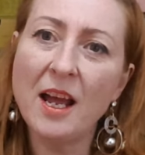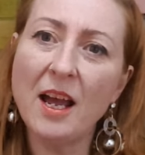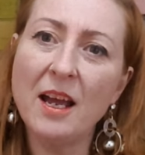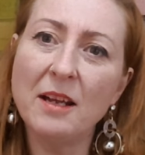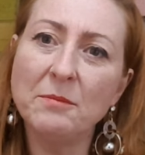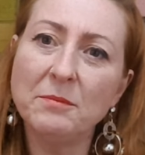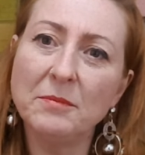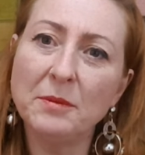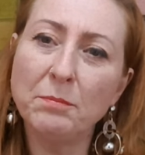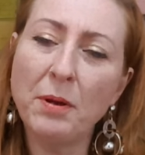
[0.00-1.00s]

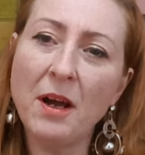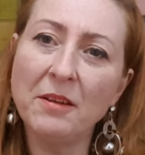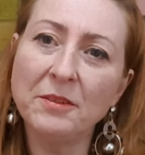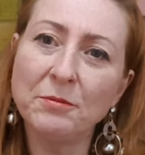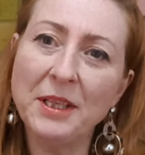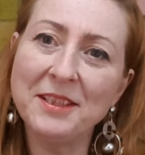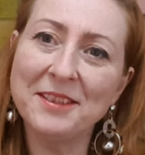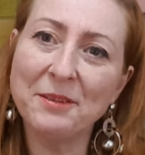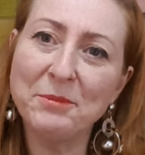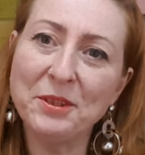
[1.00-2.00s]
Part of the
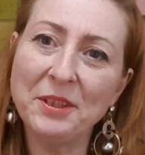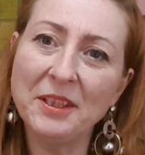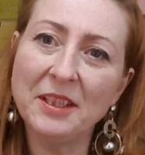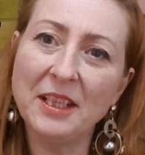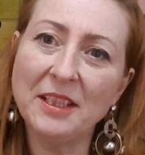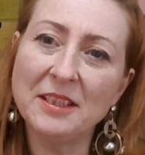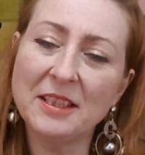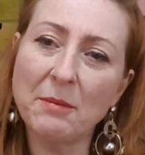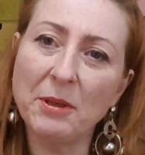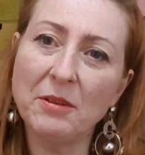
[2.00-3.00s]
reason I'm doing the
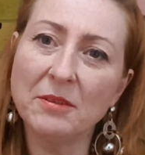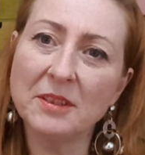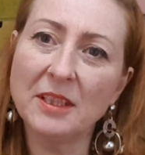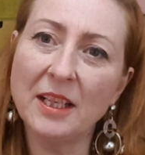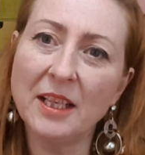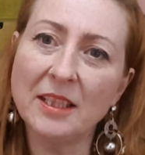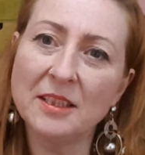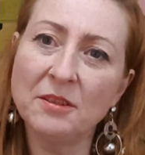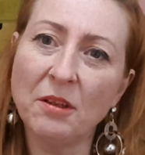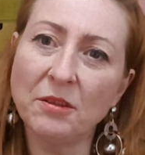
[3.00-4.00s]
Stabalongs
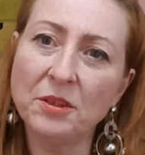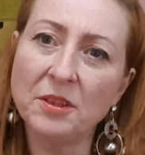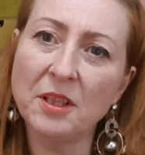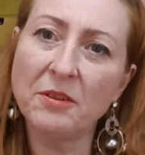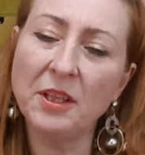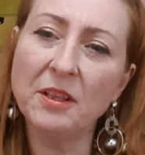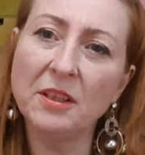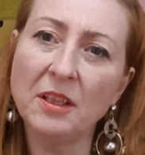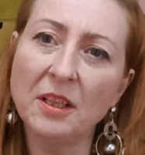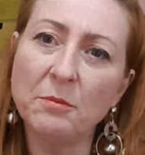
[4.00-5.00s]
is not just so that you
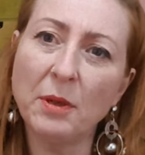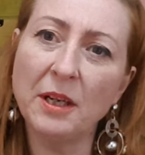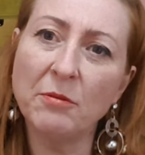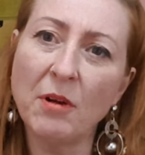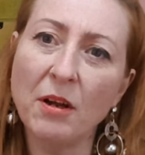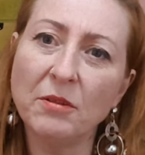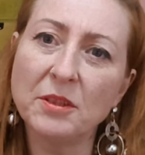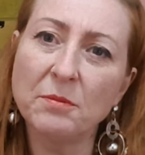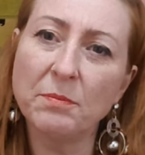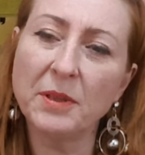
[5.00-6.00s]
can learn by
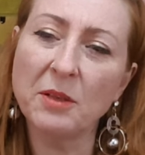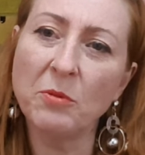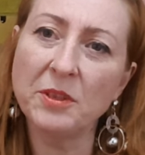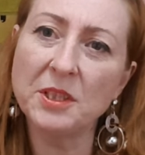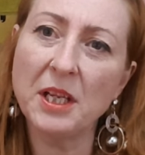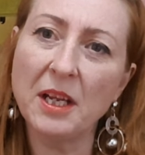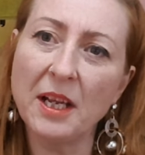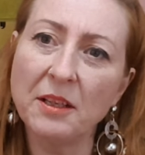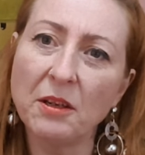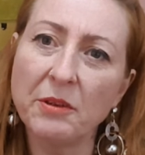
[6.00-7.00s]
rote, but I want to
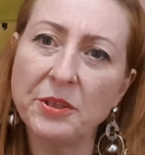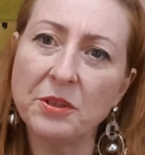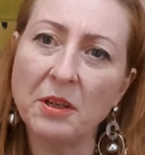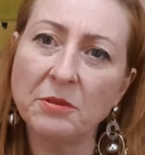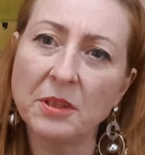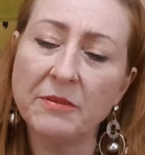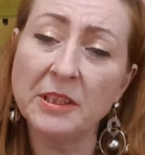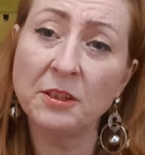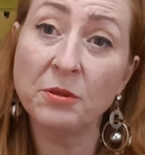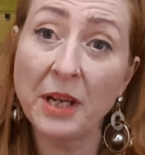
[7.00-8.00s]
encourage your own
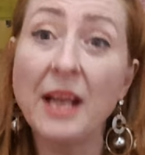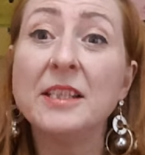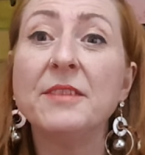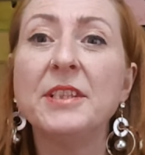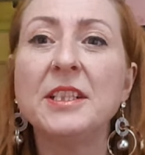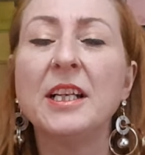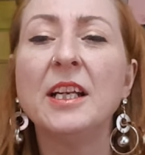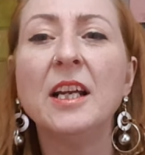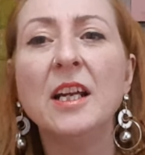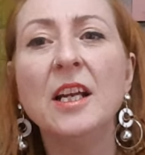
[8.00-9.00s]
creativity.